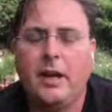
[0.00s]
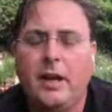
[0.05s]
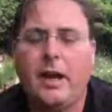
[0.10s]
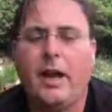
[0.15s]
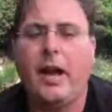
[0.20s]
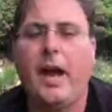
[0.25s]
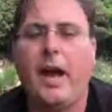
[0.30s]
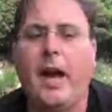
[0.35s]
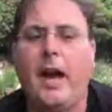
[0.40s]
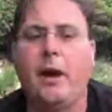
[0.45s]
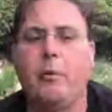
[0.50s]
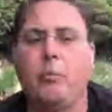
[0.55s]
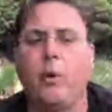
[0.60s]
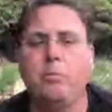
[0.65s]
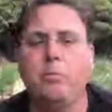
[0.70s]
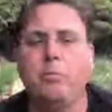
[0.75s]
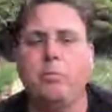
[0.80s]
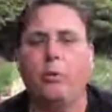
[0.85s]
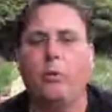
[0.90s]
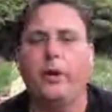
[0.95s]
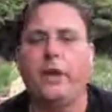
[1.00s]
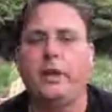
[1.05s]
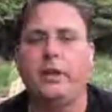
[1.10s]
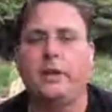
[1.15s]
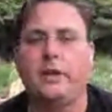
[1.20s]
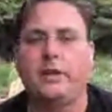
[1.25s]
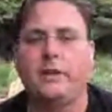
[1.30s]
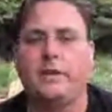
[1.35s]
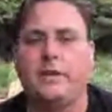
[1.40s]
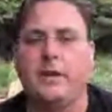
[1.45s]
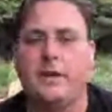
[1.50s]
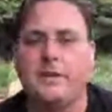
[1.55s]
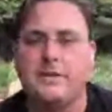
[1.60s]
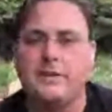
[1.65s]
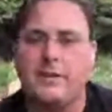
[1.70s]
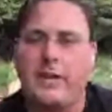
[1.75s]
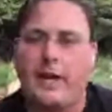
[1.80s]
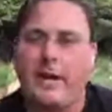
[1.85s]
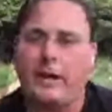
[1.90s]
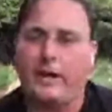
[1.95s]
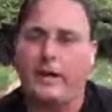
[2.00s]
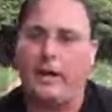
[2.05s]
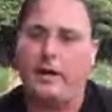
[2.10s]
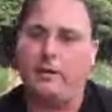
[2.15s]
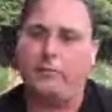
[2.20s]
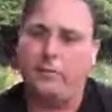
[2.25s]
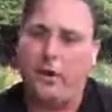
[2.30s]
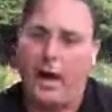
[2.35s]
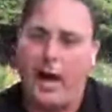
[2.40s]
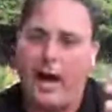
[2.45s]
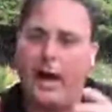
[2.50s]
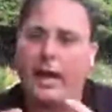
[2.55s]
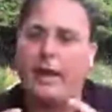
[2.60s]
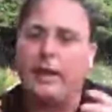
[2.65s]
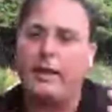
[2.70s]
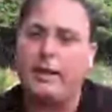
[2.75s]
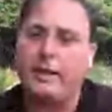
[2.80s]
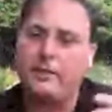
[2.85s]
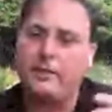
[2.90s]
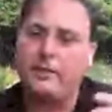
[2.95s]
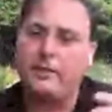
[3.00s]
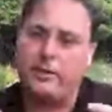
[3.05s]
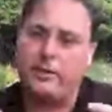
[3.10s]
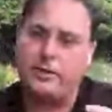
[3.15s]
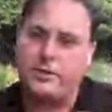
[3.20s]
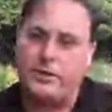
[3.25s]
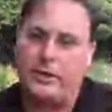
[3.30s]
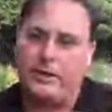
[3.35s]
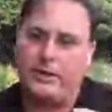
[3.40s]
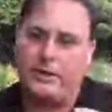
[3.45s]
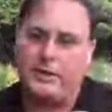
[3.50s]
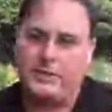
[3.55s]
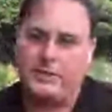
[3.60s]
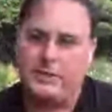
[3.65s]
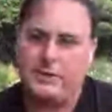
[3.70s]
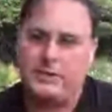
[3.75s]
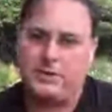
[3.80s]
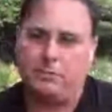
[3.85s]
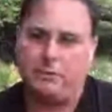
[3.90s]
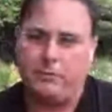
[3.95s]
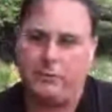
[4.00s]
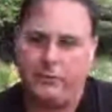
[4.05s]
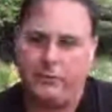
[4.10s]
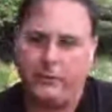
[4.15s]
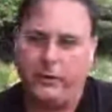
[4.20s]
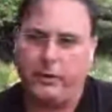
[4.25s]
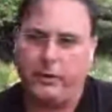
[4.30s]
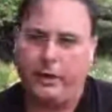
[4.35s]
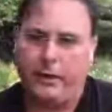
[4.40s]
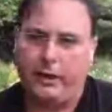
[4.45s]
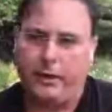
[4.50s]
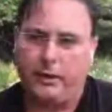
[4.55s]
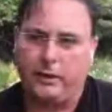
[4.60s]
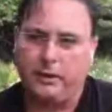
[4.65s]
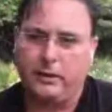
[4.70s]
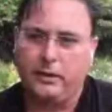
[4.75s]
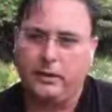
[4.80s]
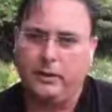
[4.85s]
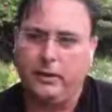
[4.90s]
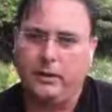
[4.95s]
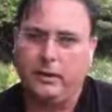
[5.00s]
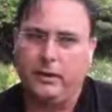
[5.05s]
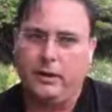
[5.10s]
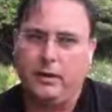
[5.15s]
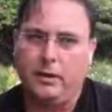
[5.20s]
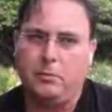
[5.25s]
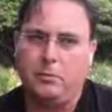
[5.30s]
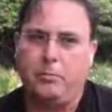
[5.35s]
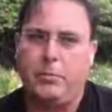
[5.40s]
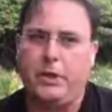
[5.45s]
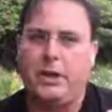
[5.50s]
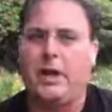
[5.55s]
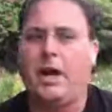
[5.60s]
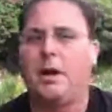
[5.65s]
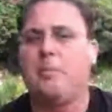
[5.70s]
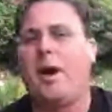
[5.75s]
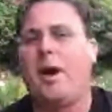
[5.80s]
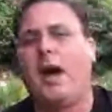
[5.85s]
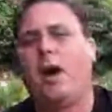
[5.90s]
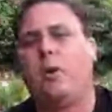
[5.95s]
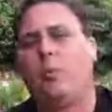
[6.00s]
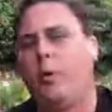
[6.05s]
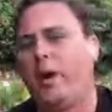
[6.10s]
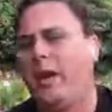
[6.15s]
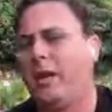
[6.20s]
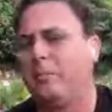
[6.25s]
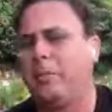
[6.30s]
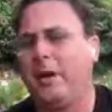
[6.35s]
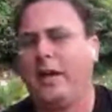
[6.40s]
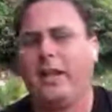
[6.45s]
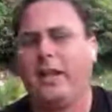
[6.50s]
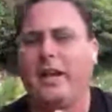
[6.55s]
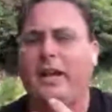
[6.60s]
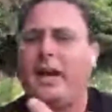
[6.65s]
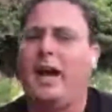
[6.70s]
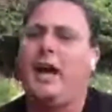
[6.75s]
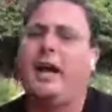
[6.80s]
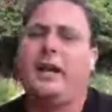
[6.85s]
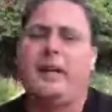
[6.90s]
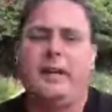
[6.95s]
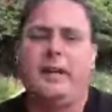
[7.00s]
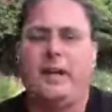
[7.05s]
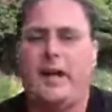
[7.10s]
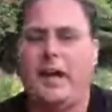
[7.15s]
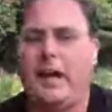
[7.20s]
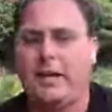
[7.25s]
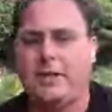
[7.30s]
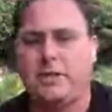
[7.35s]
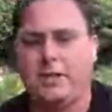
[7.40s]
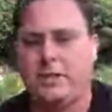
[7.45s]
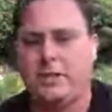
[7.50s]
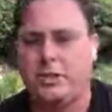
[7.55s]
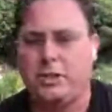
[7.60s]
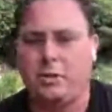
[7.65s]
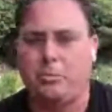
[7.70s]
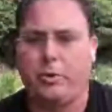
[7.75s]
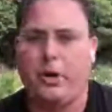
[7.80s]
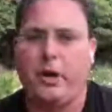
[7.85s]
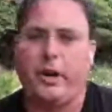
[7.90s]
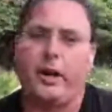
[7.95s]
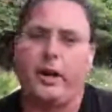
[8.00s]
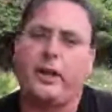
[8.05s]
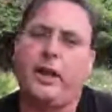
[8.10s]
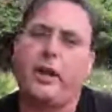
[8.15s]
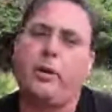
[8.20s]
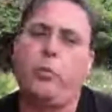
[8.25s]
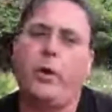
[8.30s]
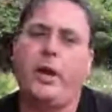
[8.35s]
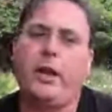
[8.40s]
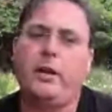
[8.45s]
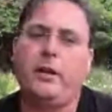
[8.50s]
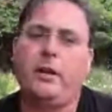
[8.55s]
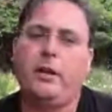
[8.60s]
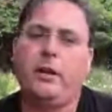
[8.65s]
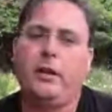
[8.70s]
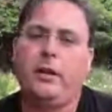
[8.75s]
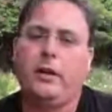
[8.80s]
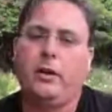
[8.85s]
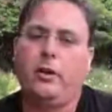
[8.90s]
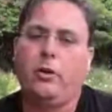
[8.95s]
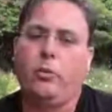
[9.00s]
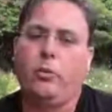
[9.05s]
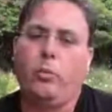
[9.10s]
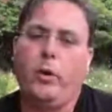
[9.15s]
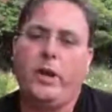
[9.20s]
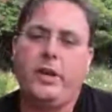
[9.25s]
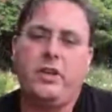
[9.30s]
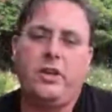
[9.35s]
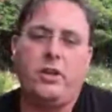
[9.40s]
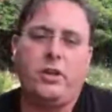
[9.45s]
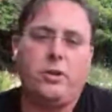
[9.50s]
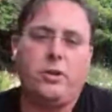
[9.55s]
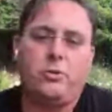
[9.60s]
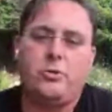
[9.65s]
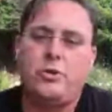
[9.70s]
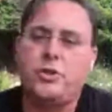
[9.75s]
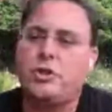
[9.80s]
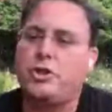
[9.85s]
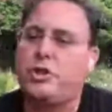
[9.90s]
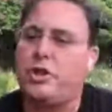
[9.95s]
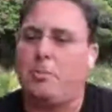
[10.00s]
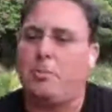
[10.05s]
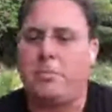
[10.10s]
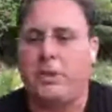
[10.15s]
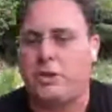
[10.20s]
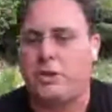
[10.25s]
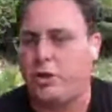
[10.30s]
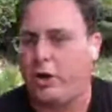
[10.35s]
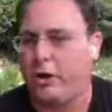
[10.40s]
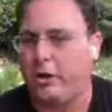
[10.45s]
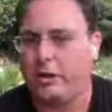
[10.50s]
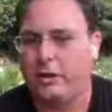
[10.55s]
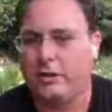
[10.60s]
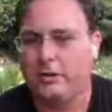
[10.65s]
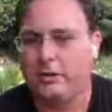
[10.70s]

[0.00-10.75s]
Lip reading: at what point does that kind of, I need to understand the system fully, become outweighed by like, I need to actually ship product? Like when do you jump the shark?